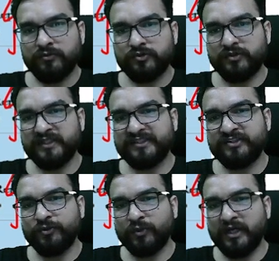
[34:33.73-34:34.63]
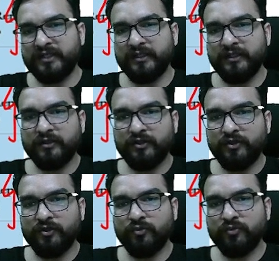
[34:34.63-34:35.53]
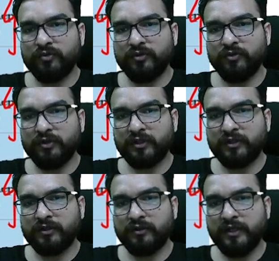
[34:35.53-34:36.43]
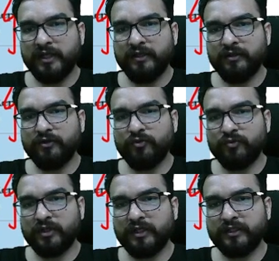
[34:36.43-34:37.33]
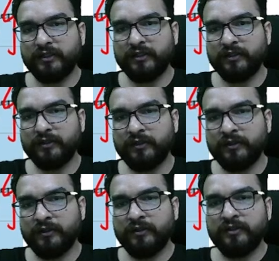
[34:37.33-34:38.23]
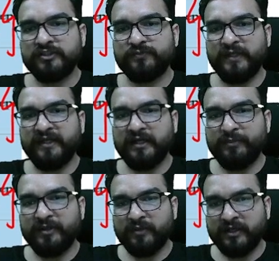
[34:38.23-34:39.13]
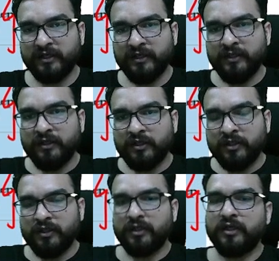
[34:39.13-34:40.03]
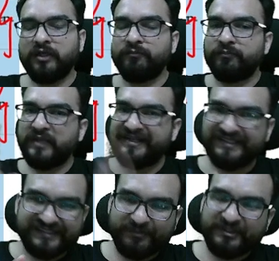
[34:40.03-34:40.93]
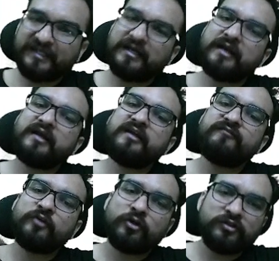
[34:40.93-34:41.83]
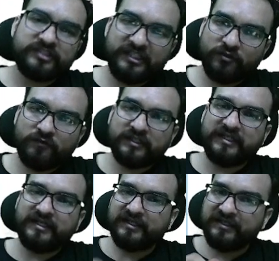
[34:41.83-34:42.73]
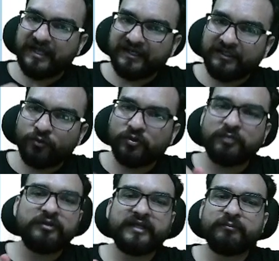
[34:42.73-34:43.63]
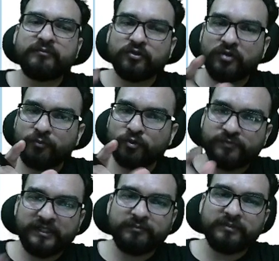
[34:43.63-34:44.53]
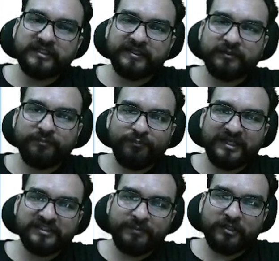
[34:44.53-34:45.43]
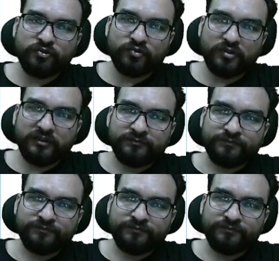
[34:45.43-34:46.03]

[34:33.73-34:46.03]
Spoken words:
So this is Yucatan, U not N, Yucatan. Spelling aap ek bar atlas se bhi check karna. If you are not seeing over there, then directly Google pe type kar do, aapko spelling mil jayegi. Baja Peninsula.